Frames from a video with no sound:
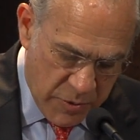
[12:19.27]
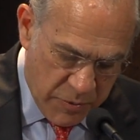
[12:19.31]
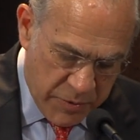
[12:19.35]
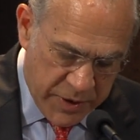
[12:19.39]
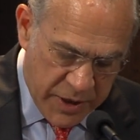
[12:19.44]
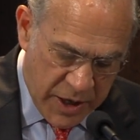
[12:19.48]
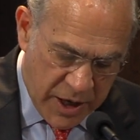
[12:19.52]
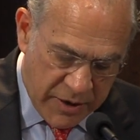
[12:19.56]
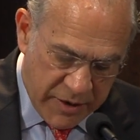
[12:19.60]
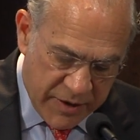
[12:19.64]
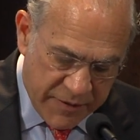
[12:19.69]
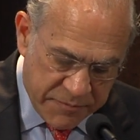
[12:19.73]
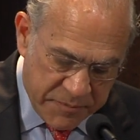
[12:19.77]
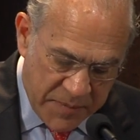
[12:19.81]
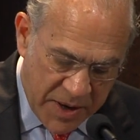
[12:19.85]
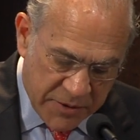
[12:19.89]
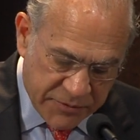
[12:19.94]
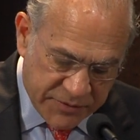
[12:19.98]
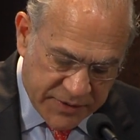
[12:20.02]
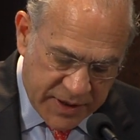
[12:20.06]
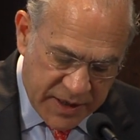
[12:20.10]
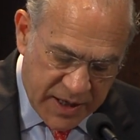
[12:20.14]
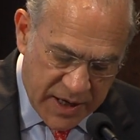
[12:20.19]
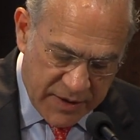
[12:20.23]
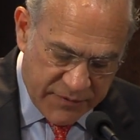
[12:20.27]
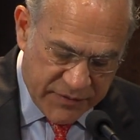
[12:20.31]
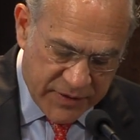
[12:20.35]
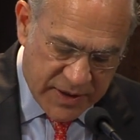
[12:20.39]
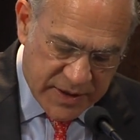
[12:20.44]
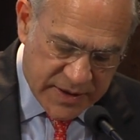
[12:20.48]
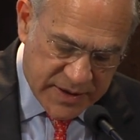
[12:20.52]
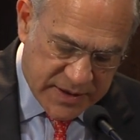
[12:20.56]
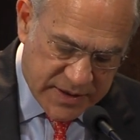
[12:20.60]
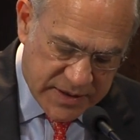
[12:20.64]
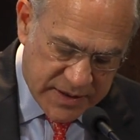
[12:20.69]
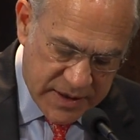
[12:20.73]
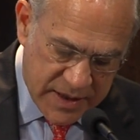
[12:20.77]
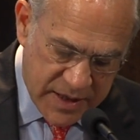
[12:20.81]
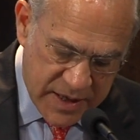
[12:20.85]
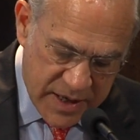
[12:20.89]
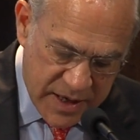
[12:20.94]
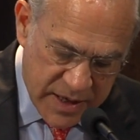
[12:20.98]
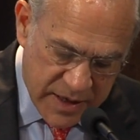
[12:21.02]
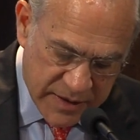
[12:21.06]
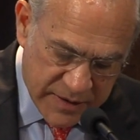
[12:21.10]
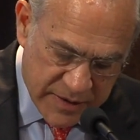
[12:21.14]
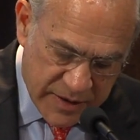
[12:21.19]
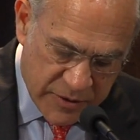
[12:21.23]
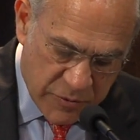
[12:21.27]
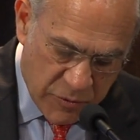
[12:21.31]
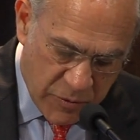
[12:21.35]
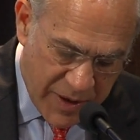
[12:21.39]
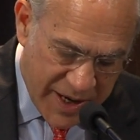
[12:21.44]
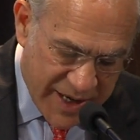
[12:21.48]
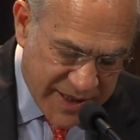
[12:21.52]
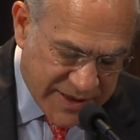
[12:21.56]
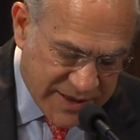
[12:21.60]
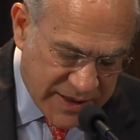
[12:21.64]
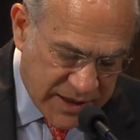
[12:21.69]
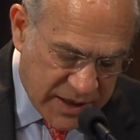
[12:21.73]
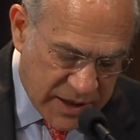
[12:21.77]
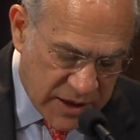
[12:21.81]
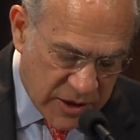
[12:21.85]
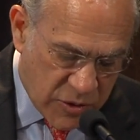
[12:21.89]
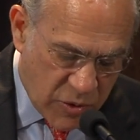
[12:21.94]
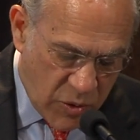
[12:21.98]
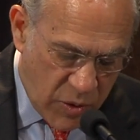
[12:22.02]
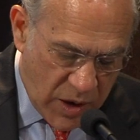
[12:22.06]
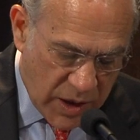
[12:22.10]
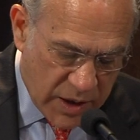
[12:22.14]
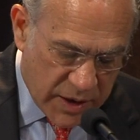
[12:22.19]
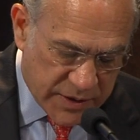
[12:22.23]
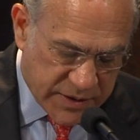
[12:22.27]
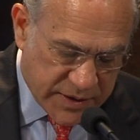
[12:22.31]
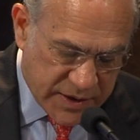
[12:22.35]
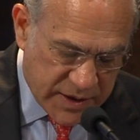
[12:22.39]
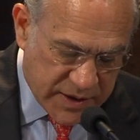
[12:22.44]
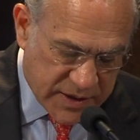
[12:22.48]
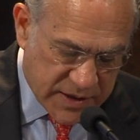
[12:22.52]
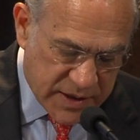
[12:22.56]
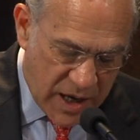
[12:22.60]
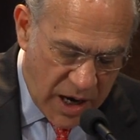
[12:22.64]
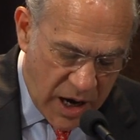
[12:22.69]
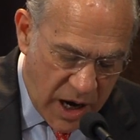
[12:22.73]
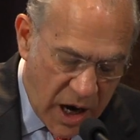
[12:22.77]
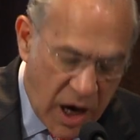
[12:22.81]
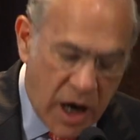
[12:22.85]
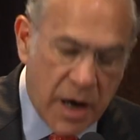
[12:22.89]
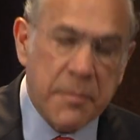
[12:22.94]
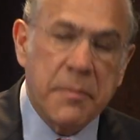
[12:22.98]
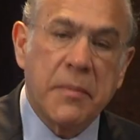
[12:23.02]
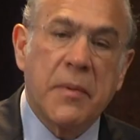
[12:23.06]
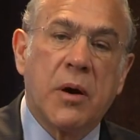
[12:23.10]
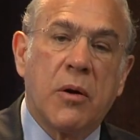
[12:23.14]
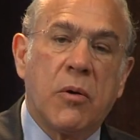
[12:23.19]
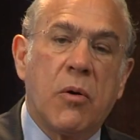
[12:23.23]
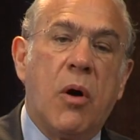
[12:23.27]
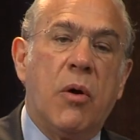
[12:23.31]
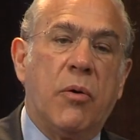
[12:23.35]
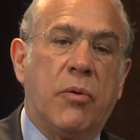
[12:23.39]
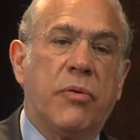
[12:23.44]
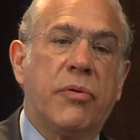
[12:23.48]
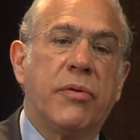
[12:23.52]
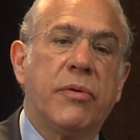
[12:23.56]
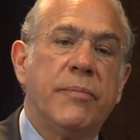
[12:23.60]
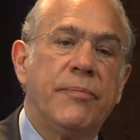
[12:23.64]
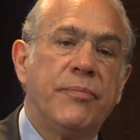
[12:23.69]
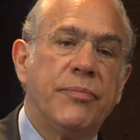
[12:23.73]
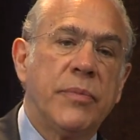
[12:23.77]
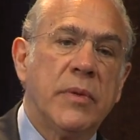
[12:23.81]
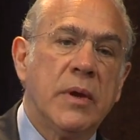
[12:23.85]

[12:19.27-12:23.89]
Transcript: We now have mounting evidence that rising inequalities harm growth